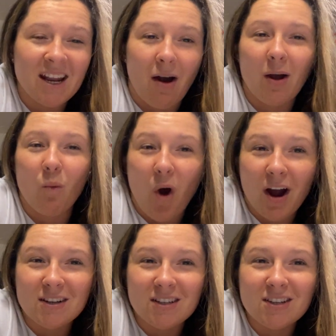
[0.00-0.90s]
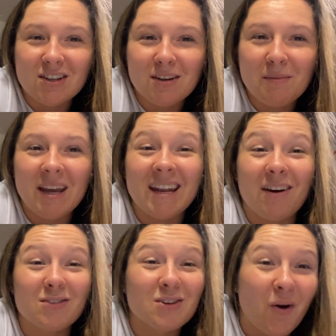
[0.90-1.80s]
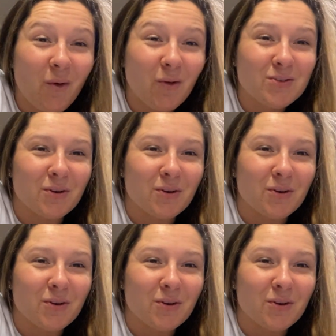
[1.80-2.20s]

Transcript: Now I walk to the gym, and now it's cold.